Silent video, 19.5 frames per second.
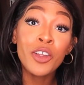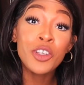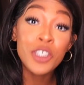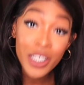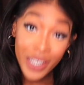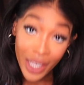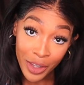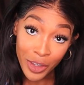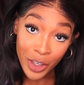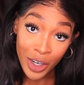are
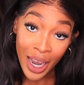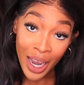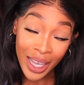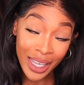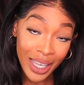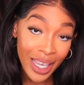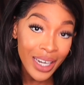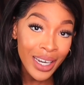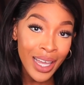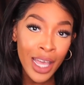together. I
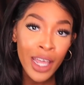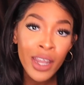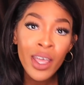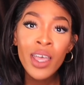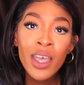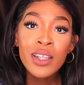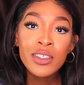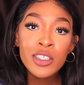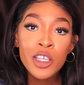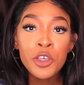cannot
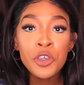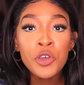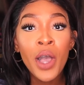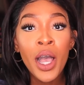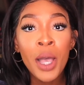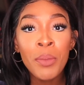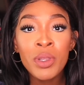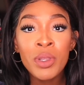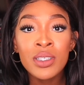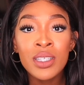tell you
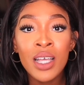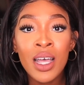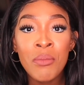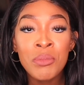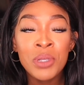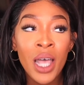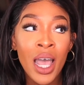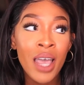how many times